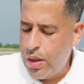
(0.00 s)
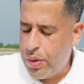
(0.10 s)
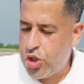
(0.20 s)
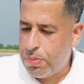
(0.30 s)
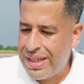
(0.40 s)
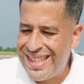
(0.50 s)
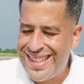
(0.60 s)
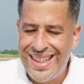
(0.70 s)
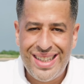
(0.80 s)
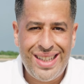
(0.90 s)
which means
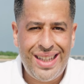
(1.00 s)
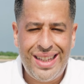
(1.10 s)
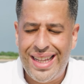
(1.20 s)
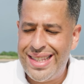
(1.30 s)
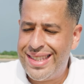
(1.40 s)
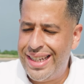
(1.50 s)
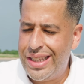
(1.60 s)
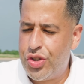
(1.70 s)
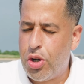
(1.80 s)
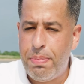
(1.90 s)
it lets
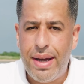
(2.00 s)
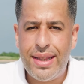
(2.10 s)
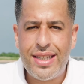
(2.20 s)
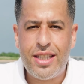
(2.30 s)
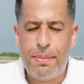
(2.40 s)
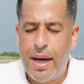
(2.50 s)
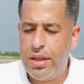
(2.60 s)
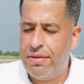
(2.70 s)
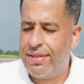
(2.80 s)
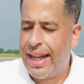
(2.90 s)
in tremendous
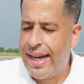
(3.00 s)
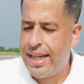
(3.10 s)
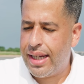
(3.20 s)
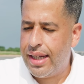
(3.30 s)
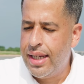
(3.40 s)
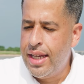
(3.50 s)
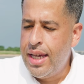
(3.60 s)
amount of lighting.